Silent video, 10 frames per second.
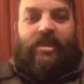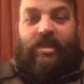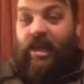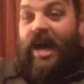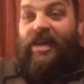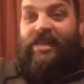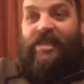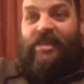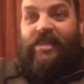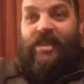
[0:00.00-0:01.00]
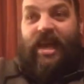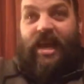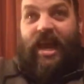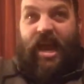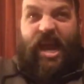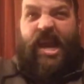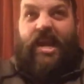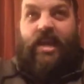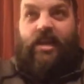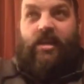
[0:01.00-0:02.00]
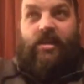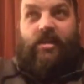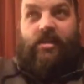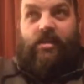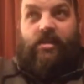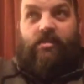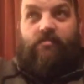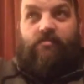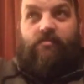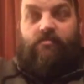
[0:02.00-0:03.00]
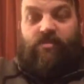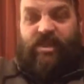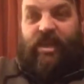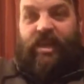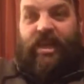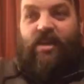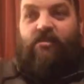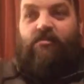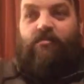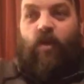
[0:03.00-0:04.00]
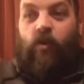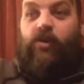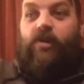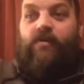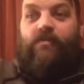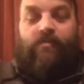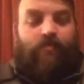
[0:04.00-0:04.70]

Class A CDL holder,